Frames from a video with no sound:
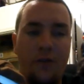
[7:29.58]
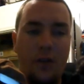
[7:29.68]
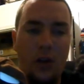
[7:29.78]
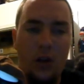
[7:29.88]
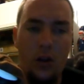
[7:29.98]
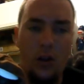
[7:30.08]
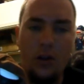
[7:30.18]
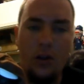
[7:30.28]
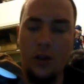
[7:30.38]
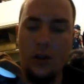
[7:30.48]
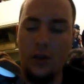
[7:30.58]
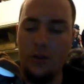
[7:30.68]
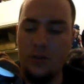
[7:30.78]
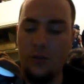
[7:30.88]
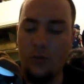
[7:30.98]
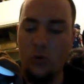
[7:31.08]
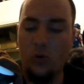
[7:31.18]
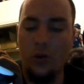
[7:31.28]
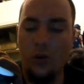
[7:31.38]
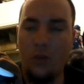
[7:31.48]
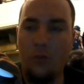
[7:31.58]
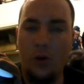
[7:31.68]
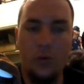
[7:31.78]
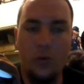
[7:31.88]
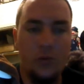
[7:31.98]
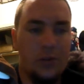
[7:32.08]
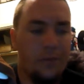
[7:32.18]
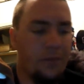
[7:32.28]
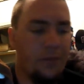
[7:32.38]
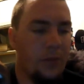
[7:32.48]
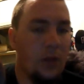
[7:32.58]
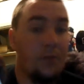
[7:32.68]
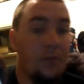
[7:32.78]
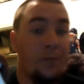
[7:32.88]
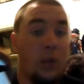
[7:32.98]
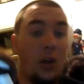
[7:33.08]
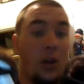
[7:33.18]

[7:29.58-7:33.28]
in some cool looking pose. But anyway,